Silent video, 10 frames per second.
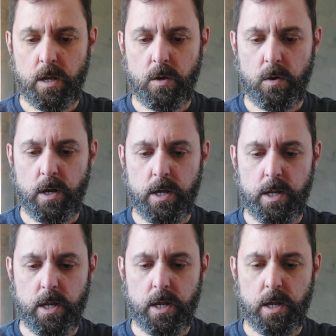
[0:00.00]
right?
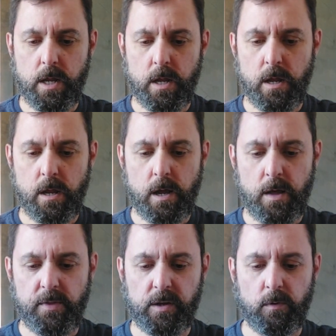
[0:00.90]
I
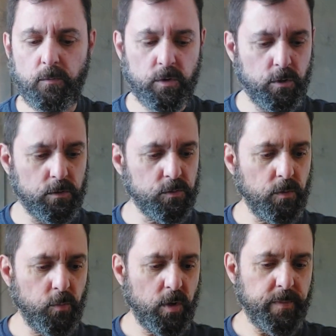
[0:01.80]
think what we'll do is
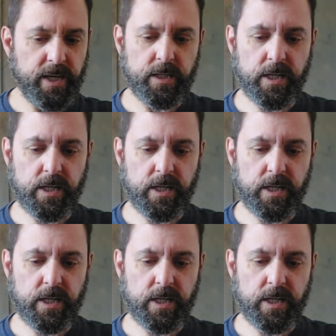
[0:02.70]
we'll put it back